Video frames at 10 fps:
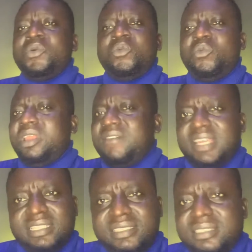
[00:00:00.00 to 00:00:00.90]
whatever
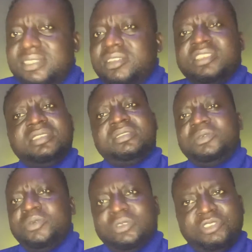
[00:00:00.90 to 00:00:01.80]
it is, just
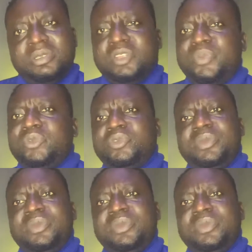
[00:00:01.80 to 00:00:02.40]
go straight to the